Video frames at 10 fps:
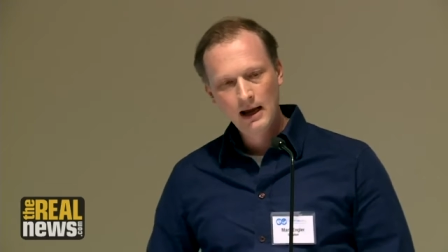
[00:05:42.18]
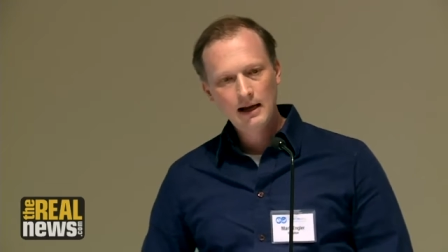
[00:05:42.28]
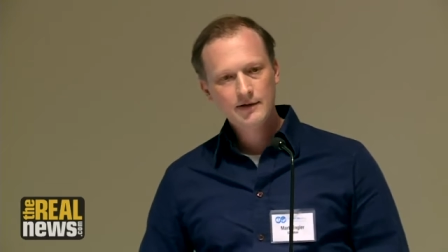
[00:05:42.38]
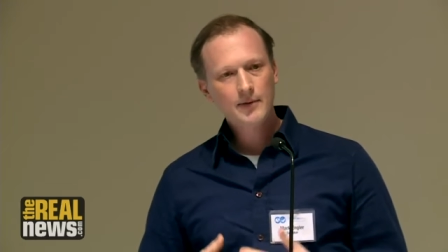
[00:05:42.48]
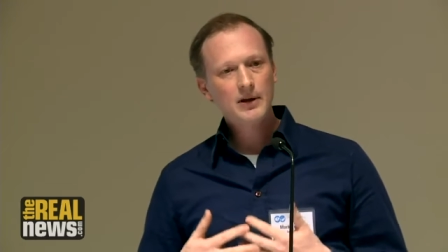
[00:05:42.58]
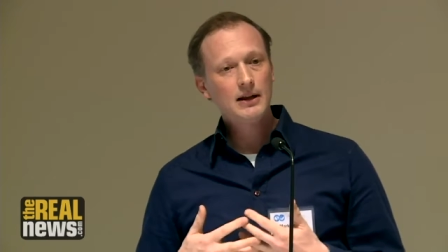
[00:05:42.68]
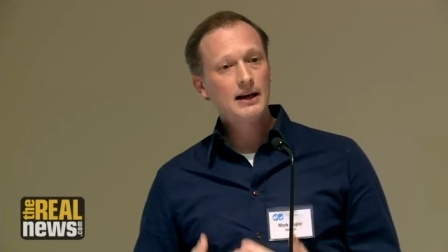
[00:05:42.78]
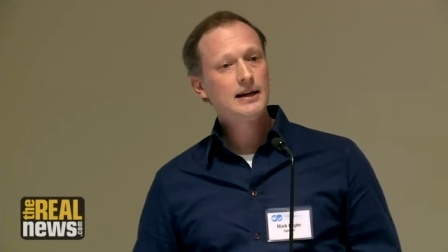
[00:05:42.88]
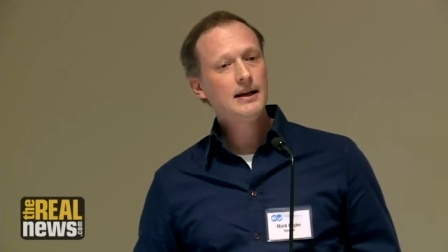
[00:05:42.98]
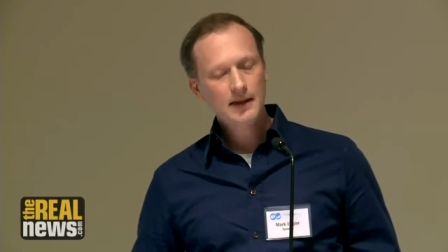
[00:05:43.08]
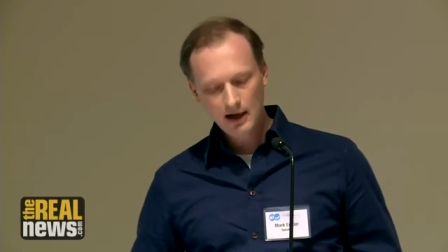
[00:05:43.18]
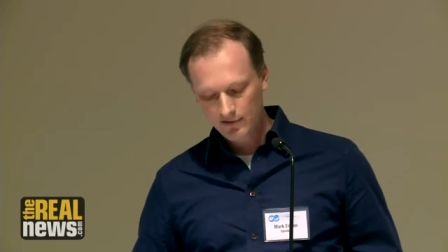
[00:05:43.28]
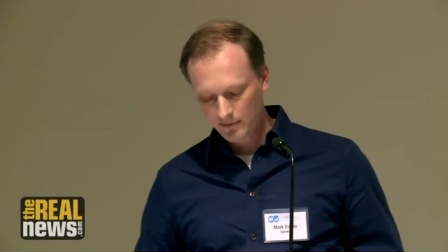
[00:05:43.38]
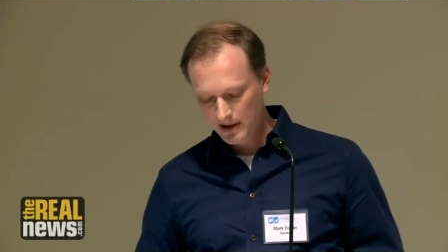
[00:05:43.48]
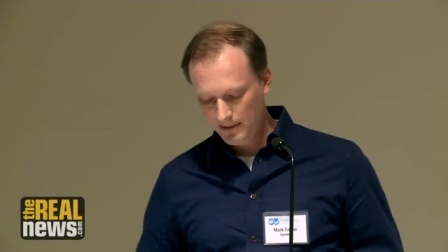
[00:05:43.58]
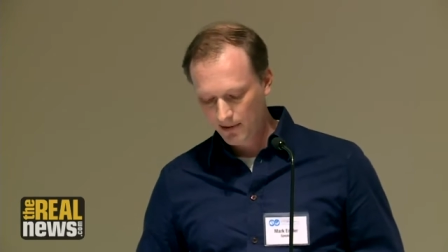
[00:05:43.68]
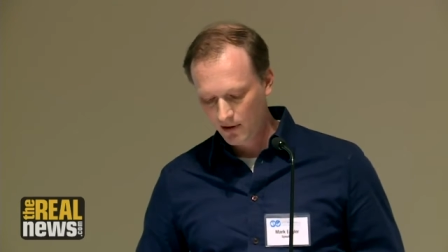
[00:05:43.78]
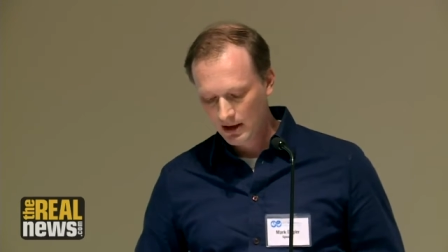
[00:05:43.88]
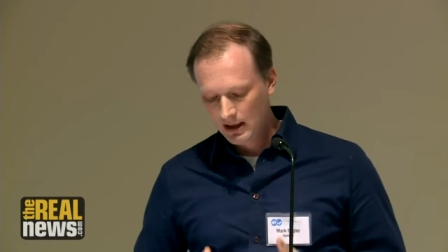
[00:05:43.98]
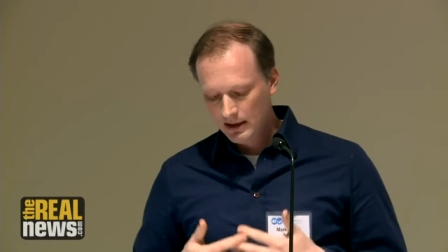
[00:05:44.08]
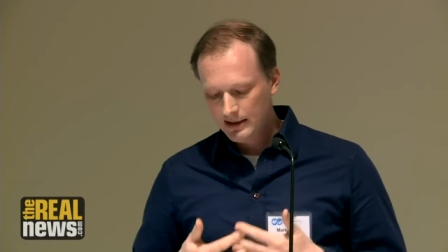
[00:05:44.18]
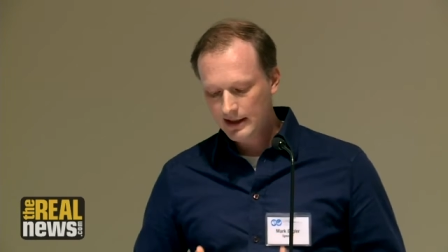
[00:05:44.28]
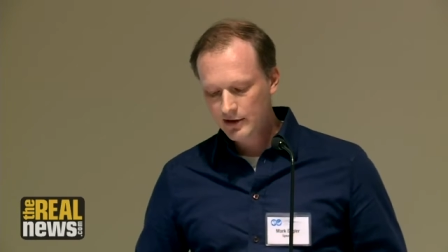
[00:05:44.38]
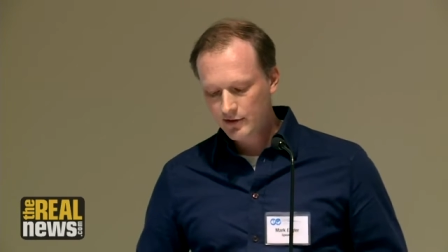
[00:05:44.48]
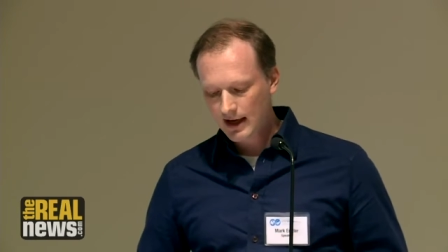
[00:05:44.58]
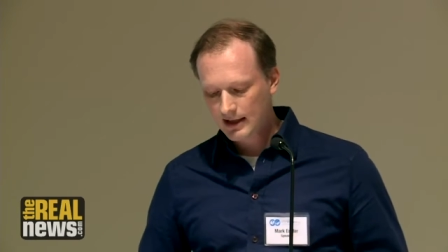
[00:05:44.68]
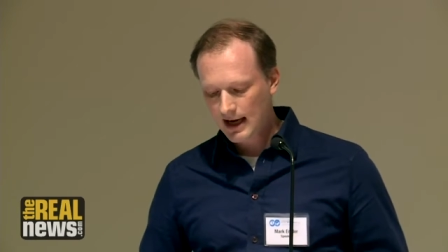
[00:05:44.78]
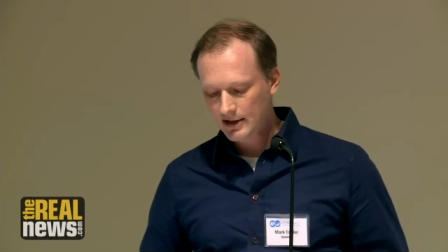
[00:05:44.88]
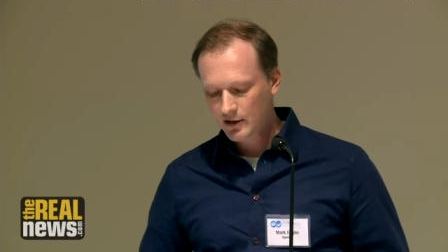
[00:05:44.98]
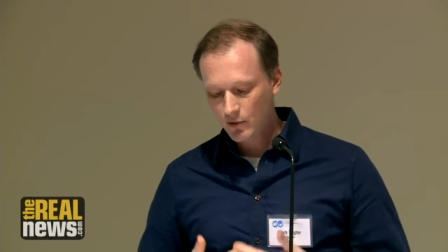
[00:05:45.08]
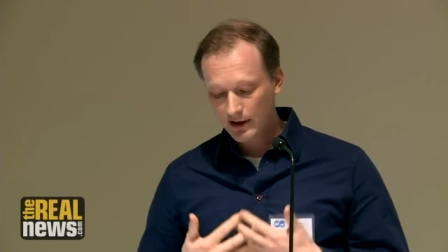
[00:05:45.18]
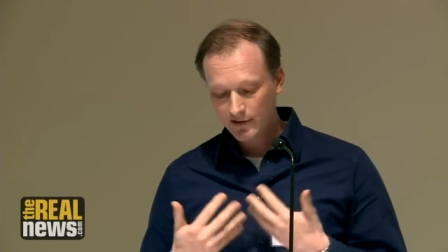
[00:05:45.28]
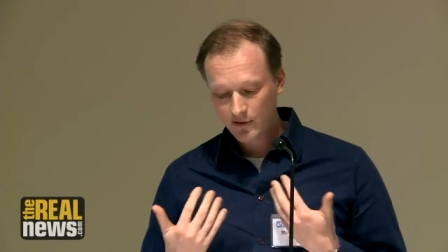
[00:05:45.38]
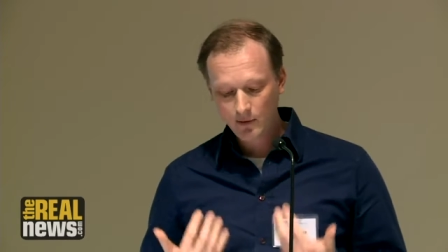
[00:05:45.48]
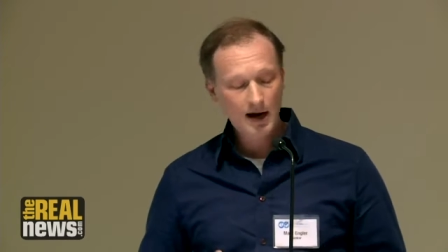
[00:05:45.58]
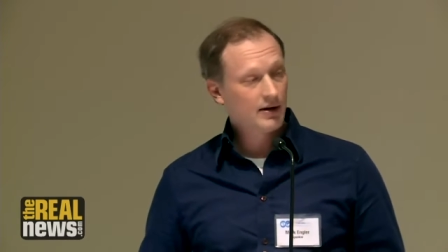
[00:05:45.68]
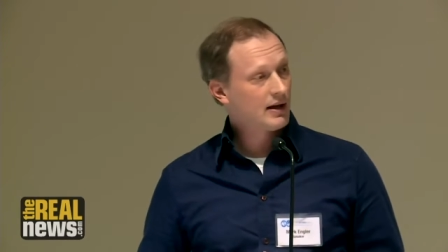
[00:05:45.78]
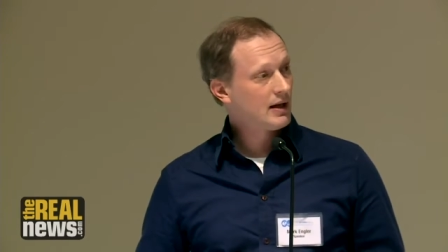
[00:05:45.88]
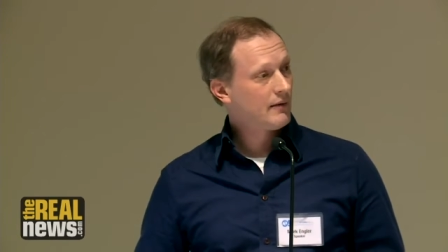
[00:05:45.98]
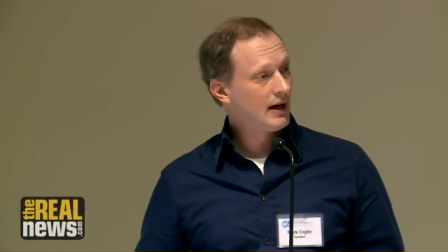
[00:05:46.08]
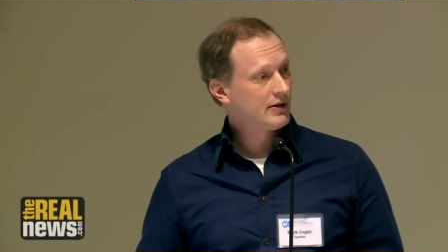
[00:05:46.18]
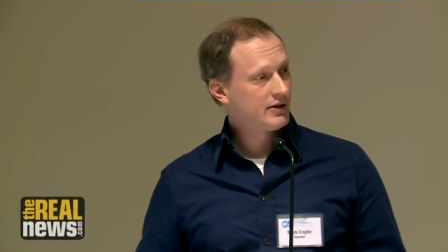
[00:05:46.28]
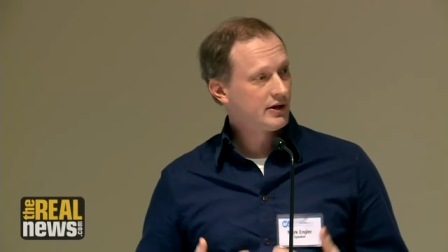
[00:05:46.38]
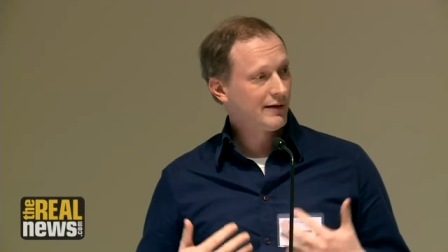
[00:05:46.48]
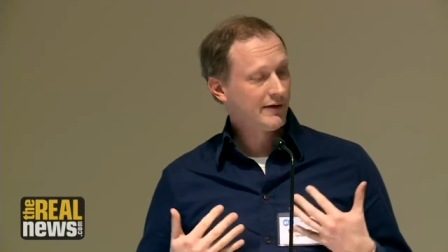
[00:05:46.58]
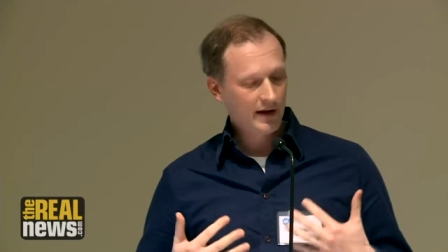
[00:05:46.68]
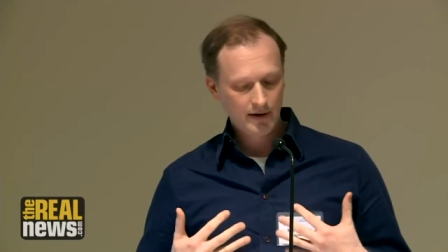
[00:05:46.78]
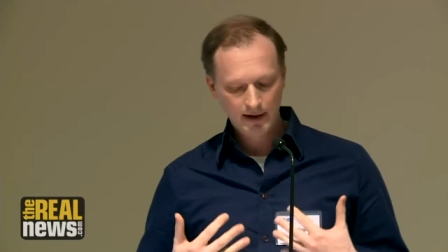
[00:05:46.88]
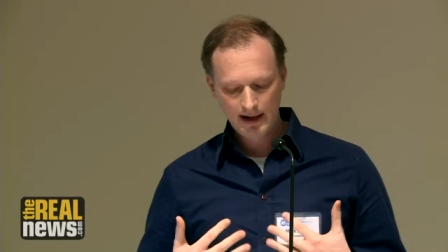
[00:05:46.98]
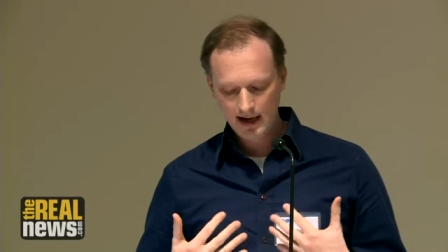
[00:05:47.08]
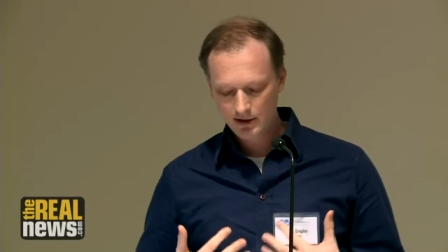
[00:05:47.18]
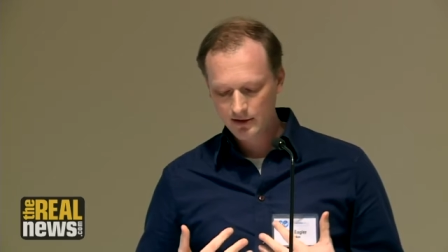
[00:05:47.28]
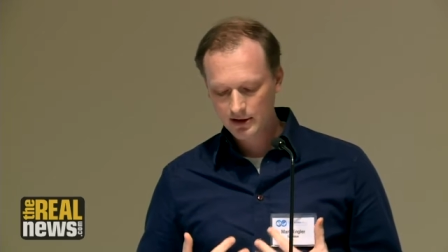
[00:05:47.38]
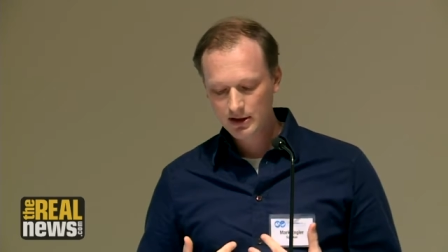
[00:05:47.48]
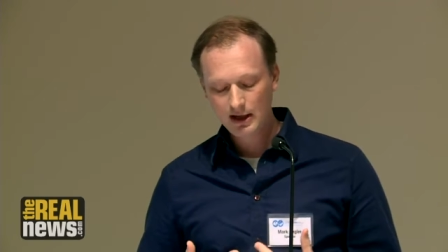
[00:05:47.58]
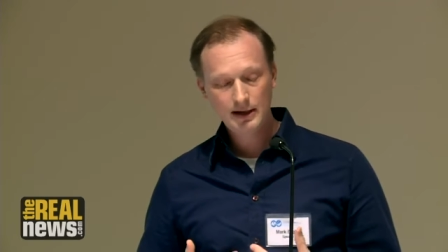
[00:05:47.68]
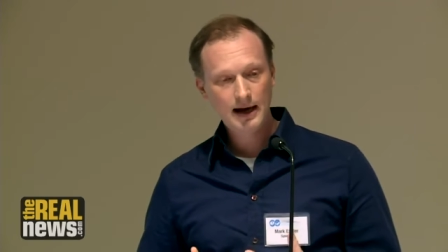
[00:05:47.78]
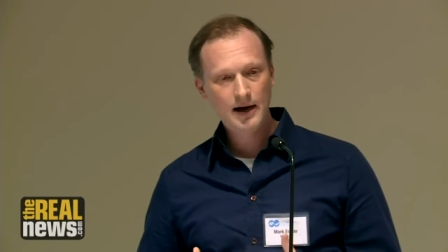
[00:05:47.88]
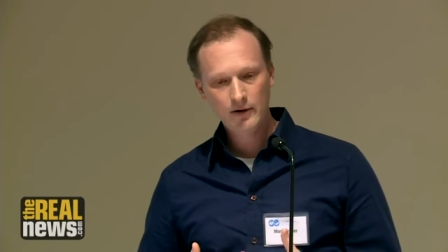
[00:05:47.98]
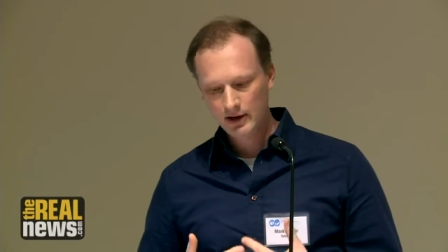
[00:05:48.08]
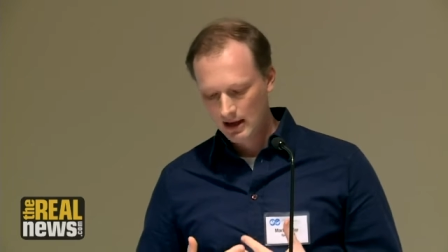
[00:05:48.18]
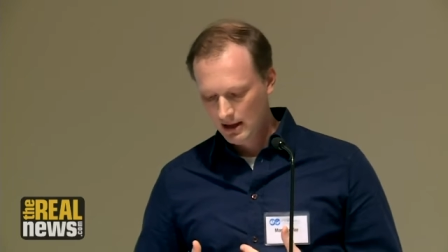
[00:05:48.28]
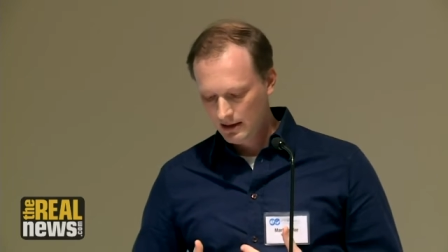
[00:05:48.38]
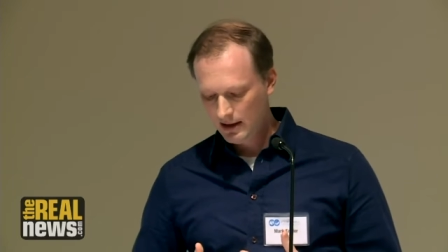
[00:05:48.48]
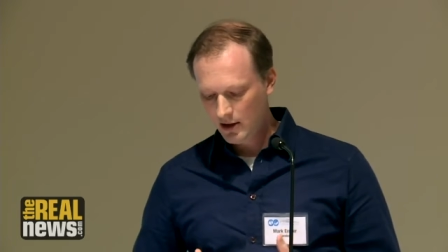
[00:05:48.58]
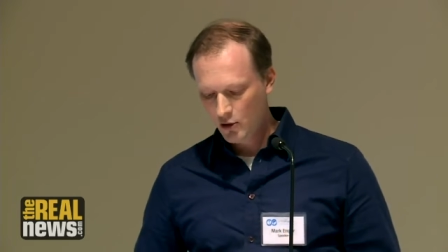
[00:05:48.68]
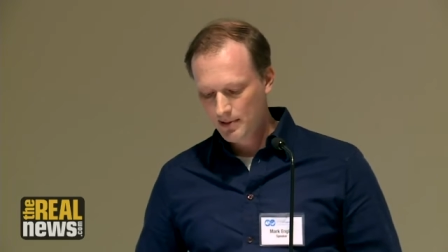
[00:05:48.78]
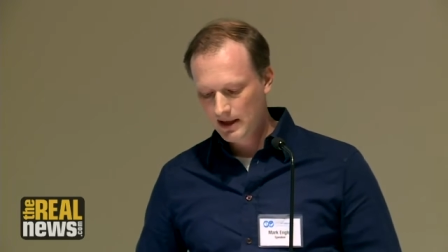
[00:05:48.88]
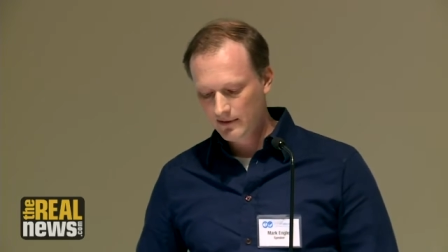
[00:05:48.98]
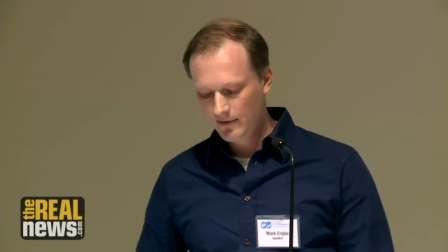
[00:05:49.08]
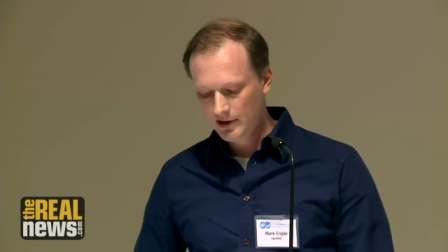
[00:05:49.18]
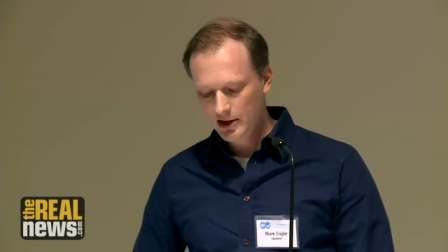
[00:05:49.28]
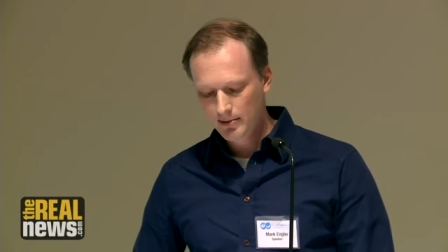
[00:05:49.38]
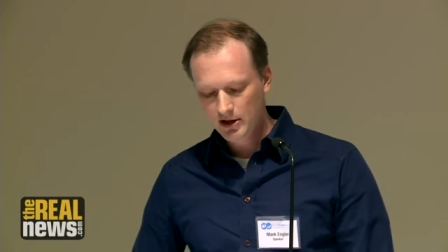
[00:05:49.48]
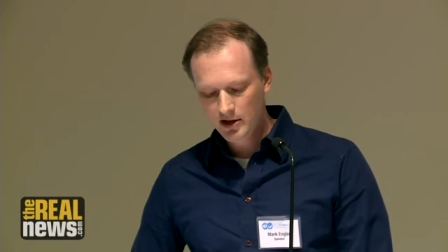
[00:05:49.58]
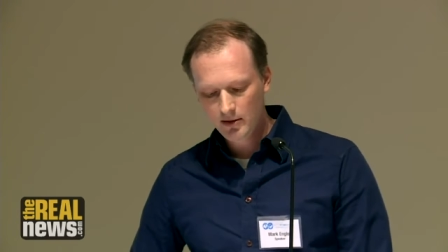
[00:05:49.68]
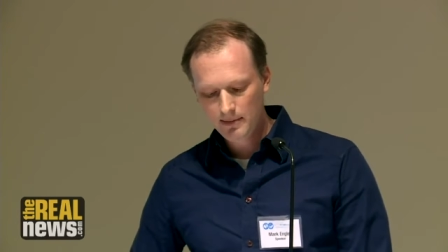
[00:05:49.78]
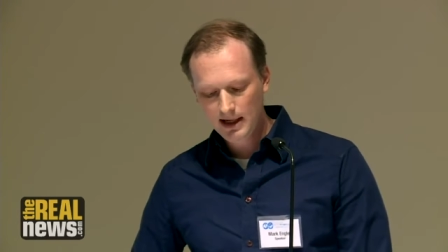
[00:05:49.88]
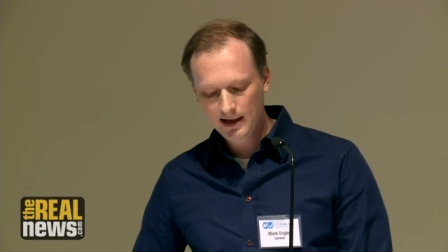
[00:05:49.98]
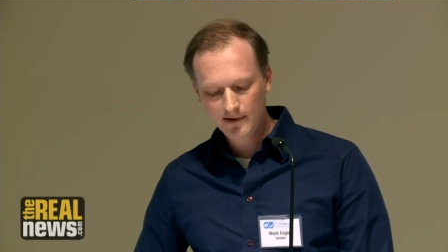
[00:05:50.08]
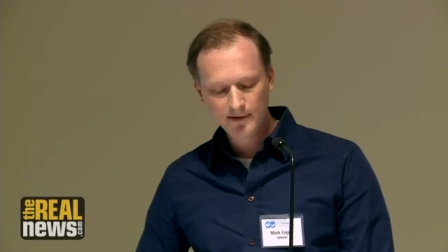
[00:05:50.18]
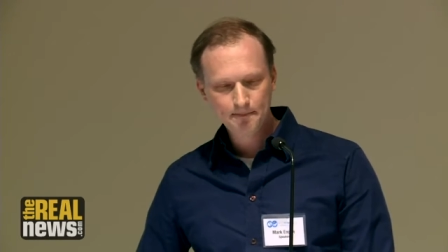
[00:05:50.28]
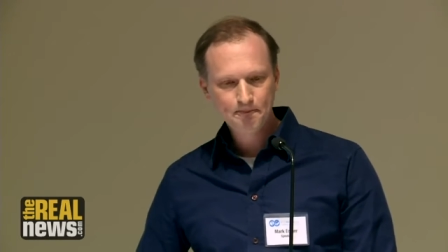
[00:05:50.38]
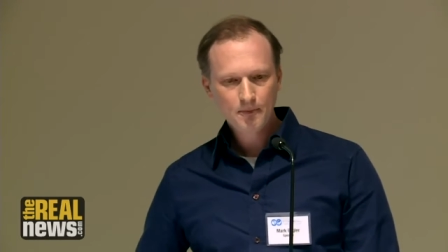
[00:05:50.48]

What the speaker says: And something like 10,000 people did a direct action where they surrounded the convention center and actually shut down the openings of the WTO meetings.